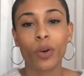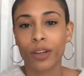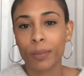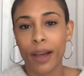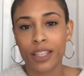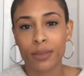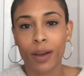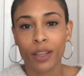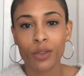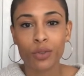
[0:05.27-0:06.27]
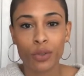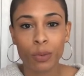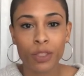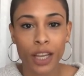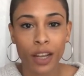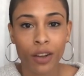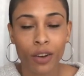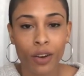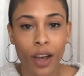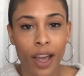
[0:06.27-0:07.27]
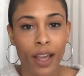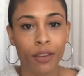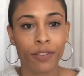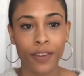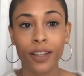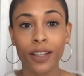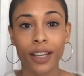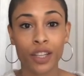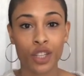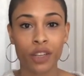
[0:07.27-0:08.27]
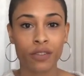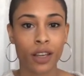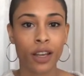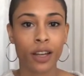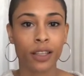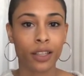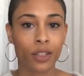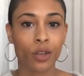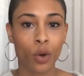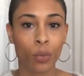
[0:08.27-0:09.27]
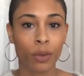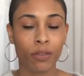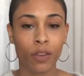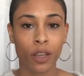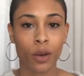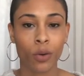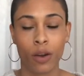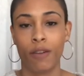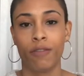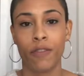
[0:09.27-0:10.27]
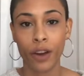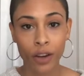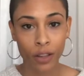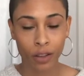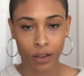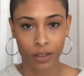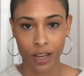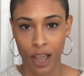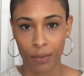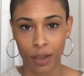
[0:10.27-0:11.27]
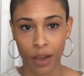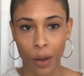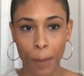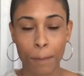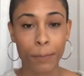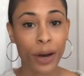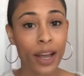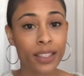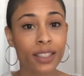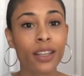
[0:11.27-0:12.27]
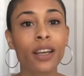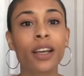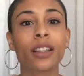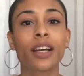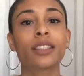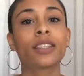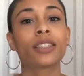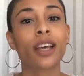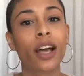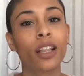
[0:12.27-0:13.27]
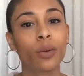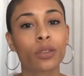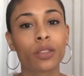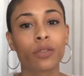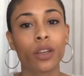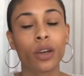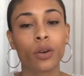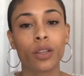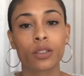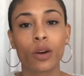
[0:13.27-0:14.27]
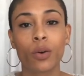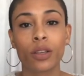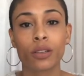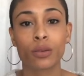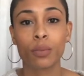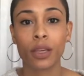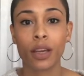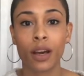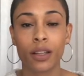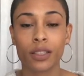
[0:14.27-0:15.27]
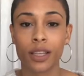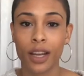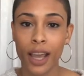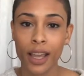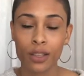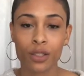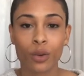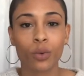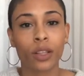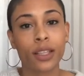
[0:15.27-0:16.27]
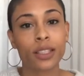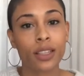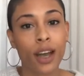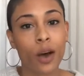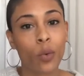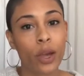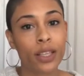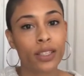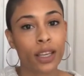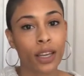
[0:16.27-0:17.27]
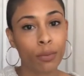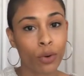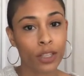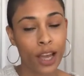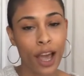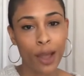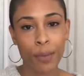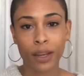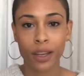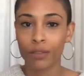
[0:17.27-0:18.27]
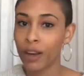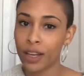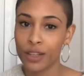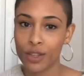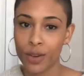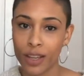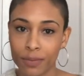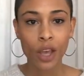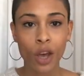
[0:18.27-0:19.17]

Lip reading: welcome back to my YouTube channel. I feel like I should have done a get to know me video a very long time ago, but that's exactly what this video is going to be on today, so let's not waste any more time and get right into it.